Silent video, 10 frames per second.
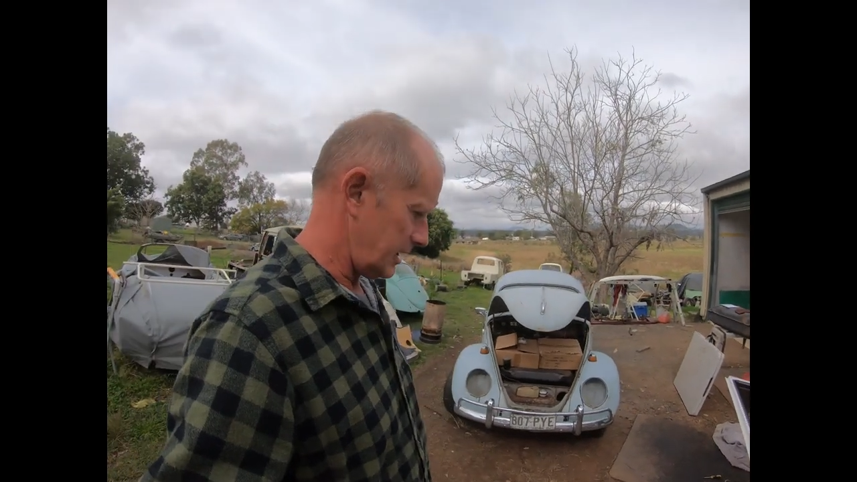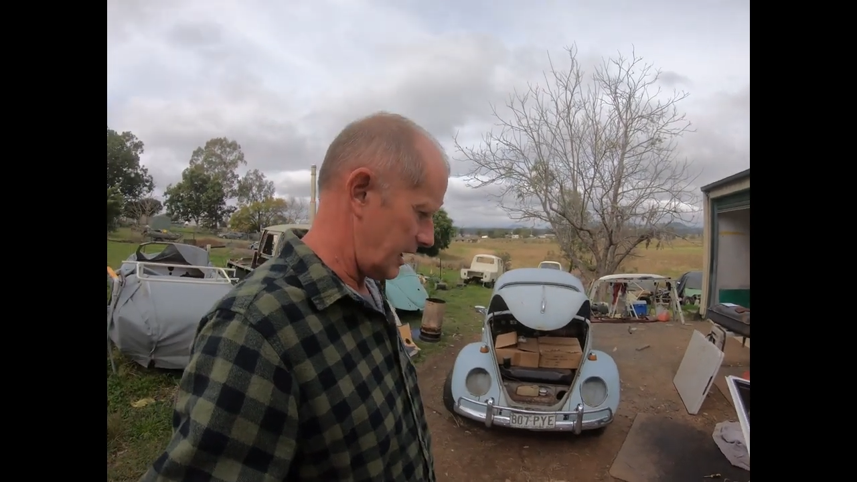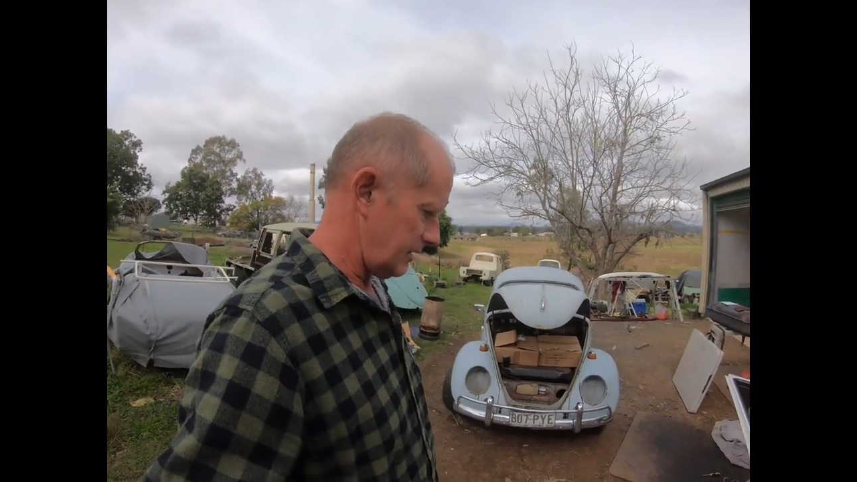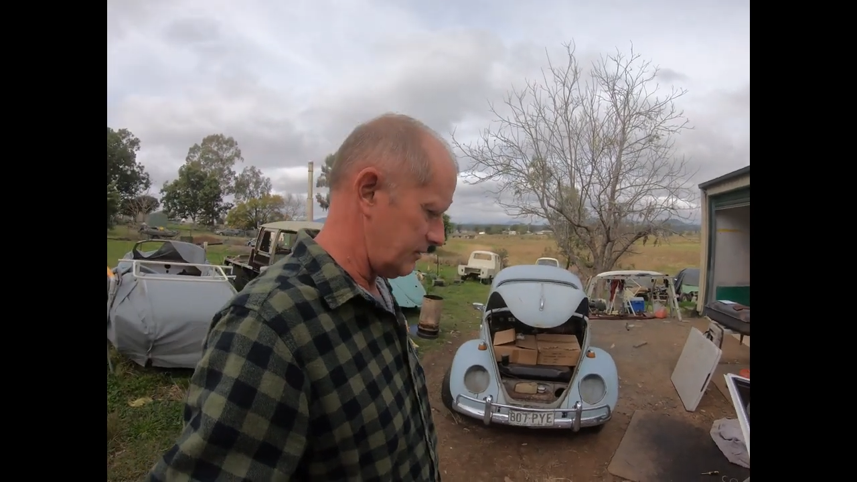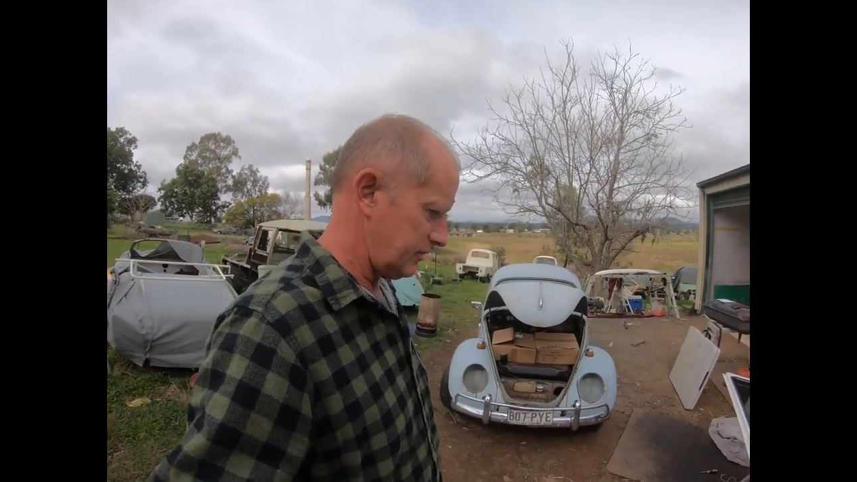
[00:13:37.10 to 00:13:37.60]
We
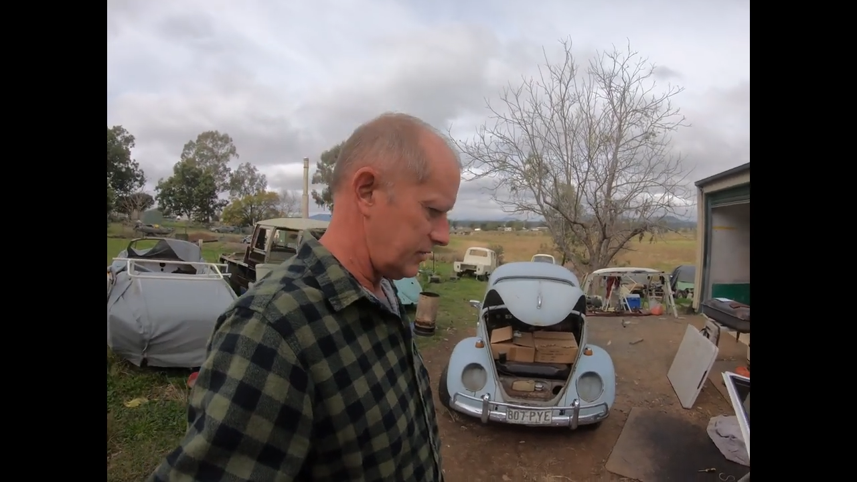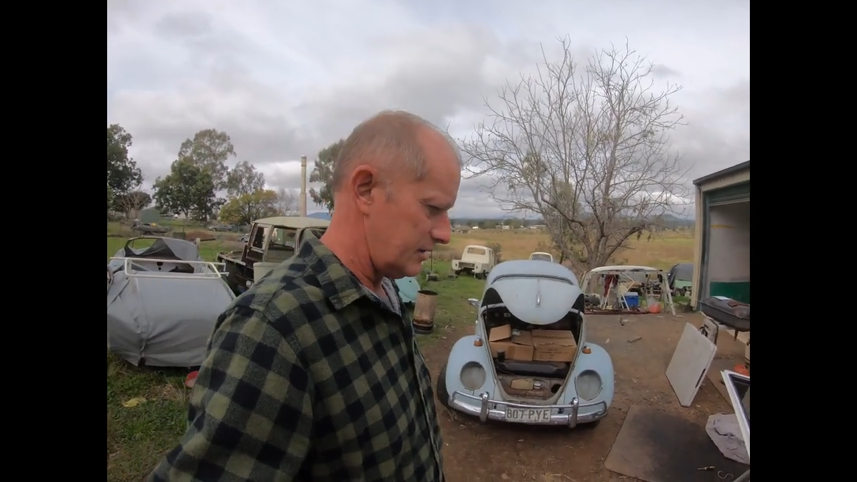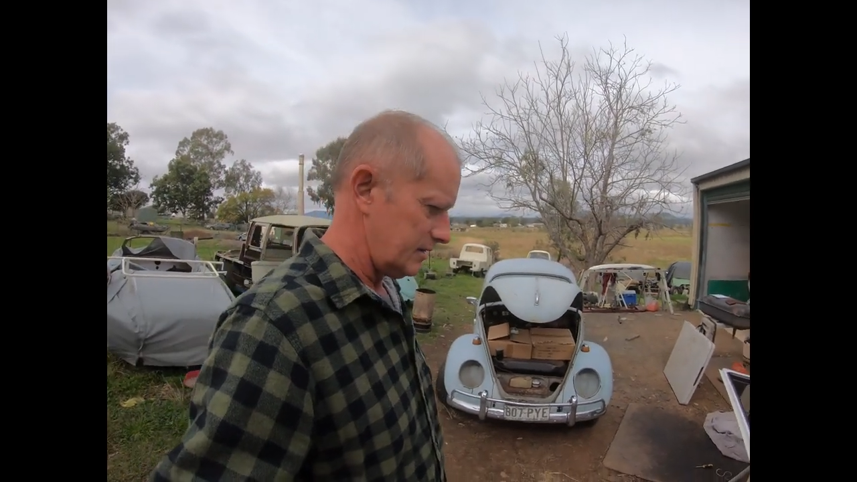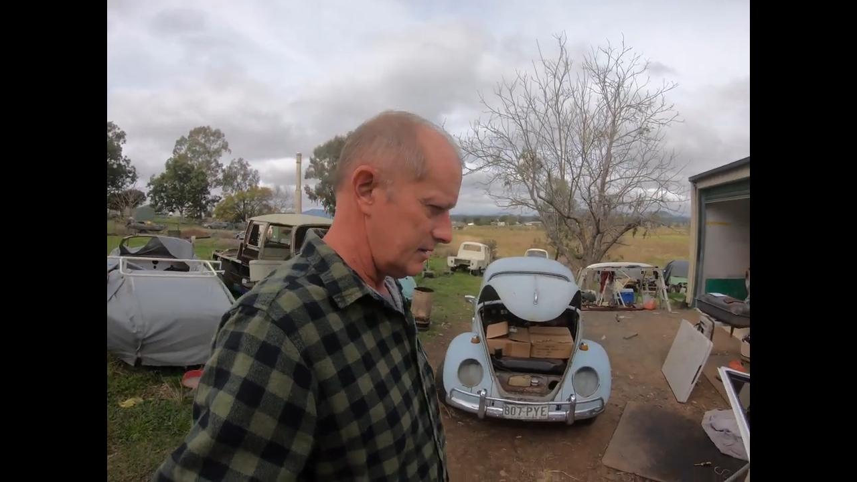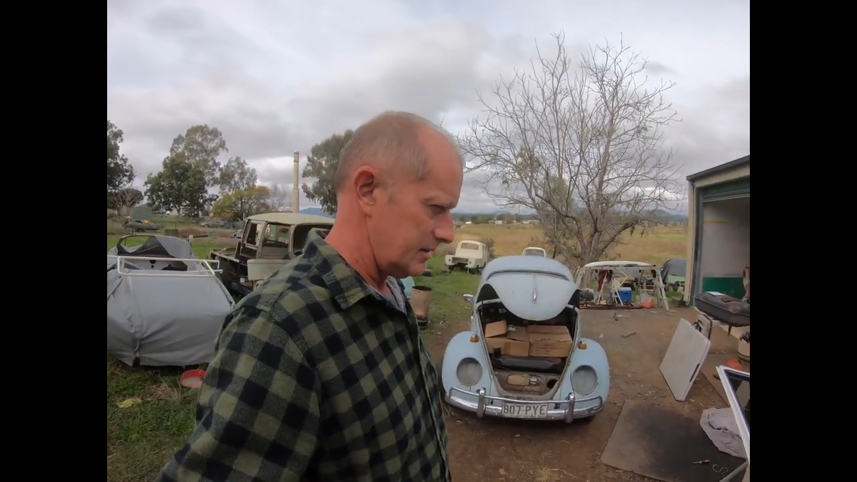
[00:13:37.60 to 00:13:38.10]
have
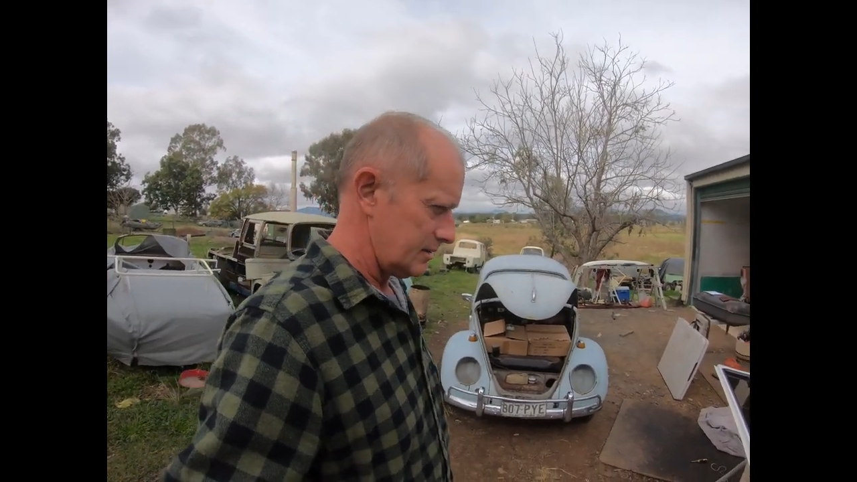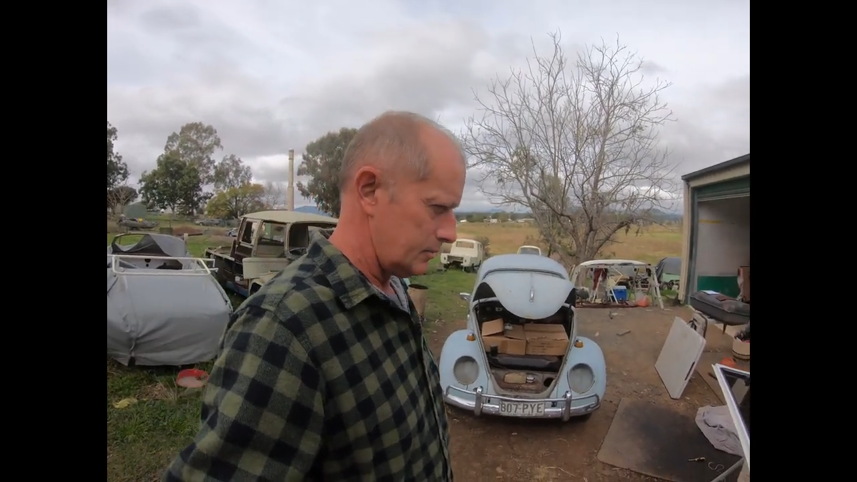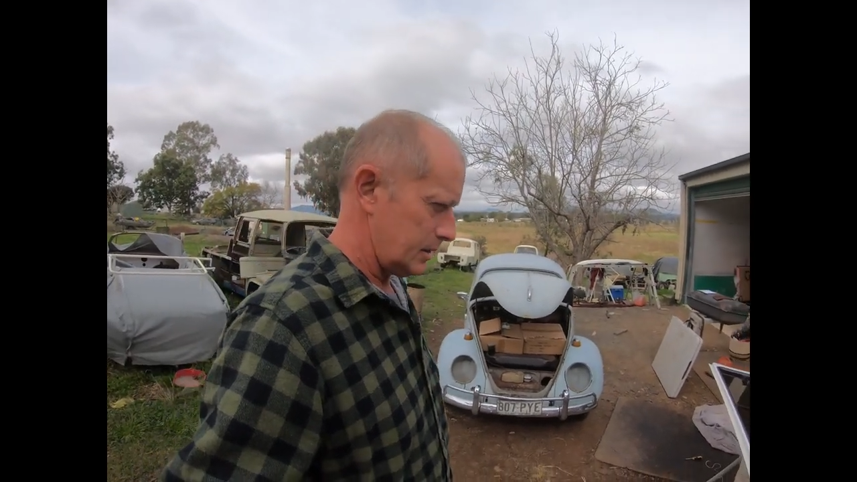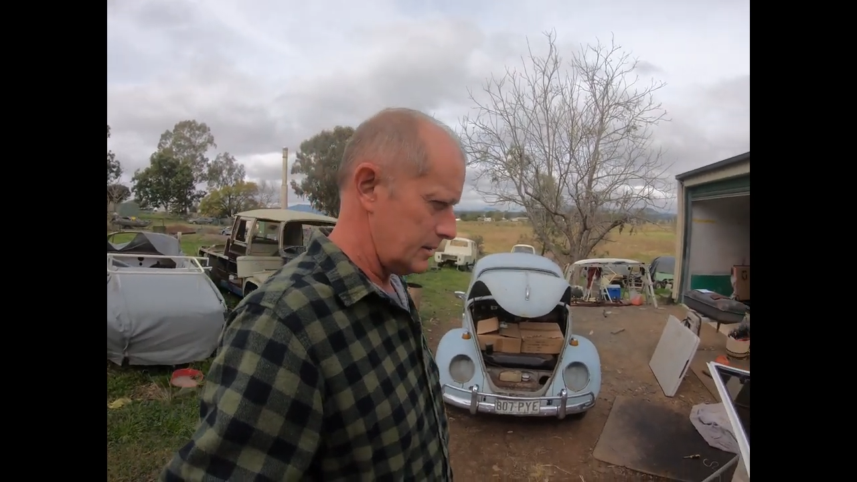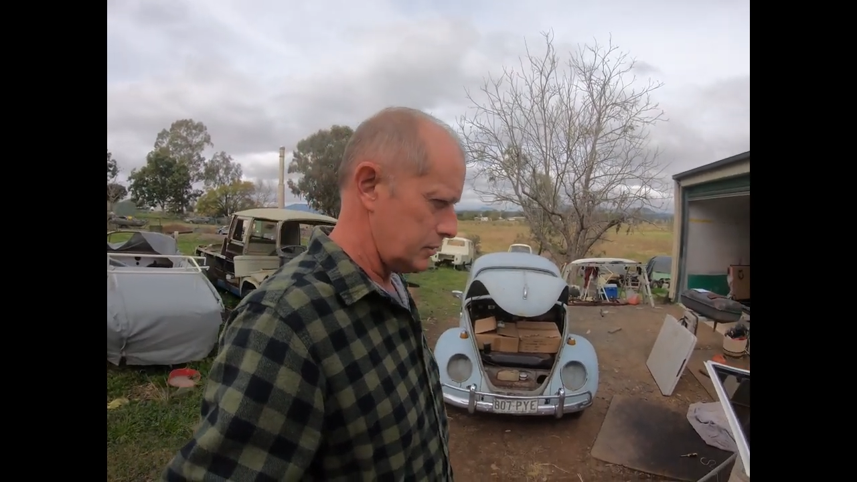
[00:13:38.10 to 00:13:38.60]

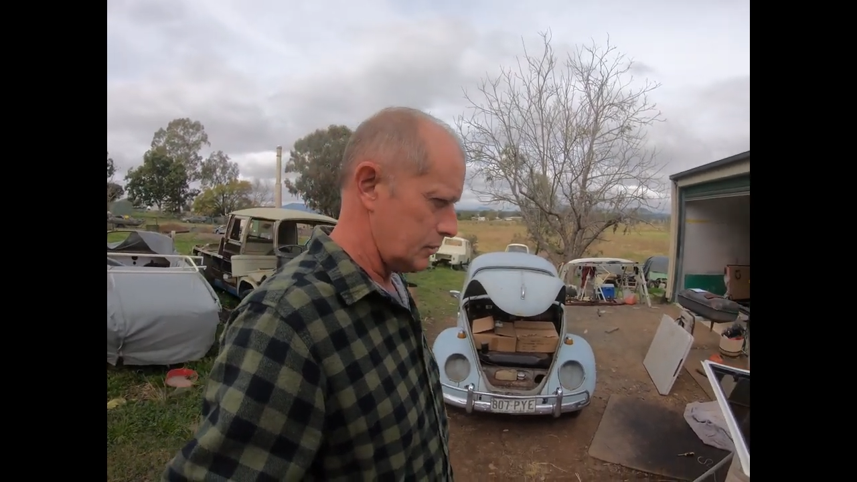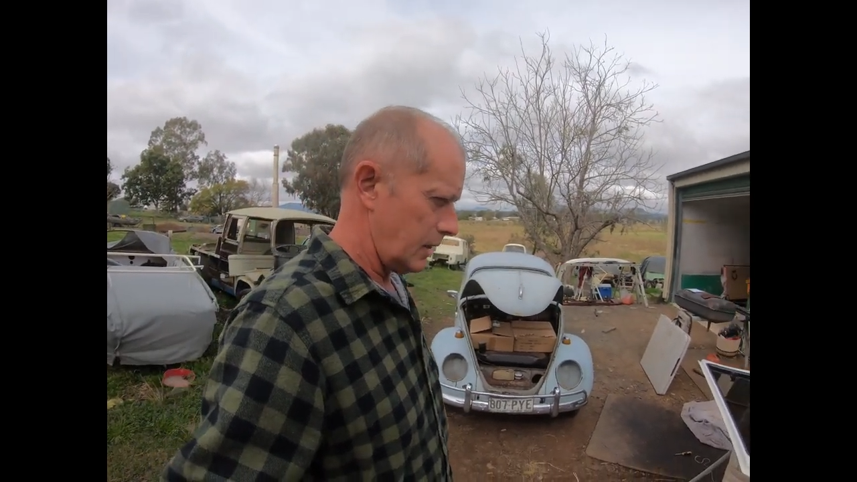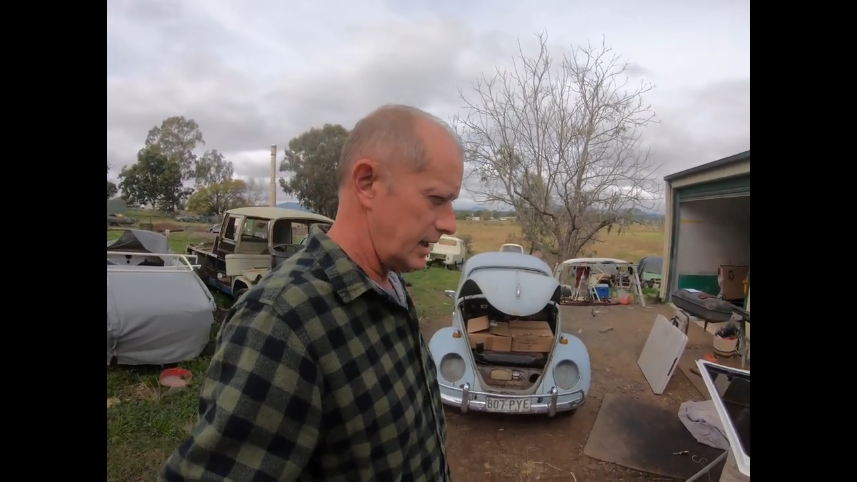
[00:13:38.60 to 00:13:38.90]
people